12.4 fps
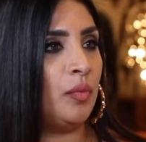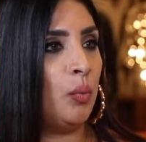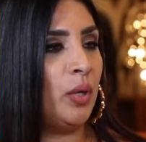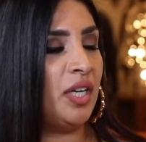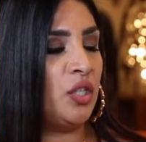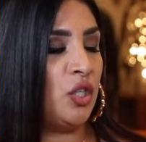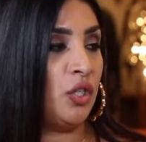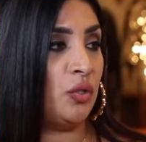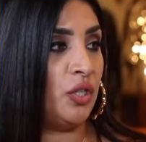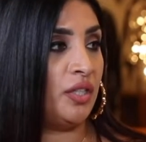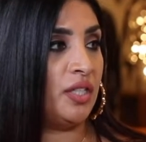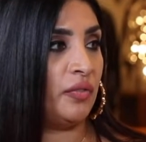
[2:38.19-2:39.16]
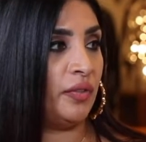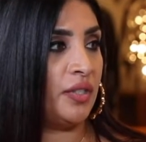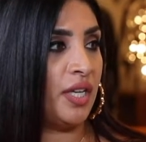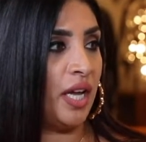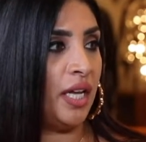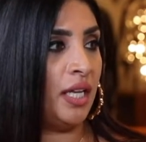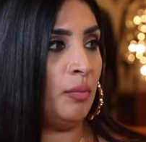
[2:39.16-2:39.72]
What do you do this full
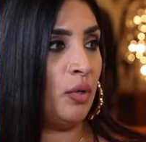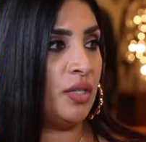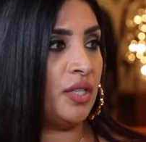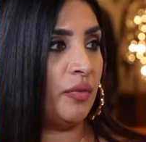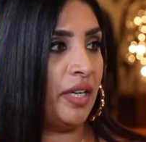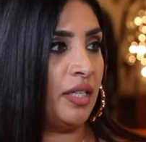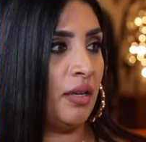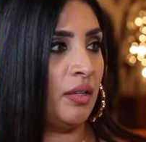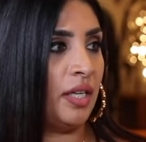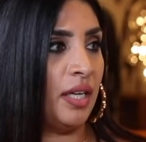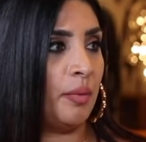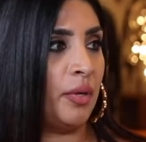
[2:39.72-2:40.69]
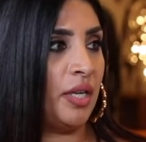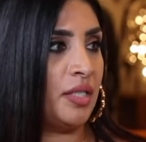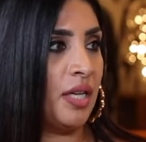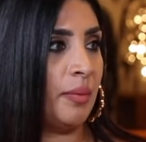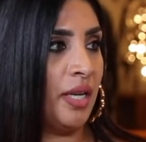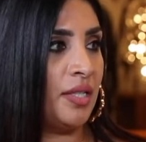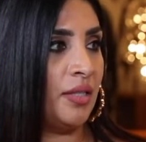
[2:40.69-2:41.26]
time, or is it right now like a
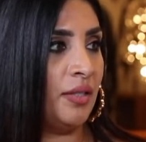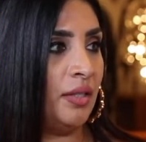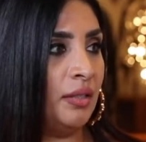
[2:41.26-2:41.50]
part-time hustle?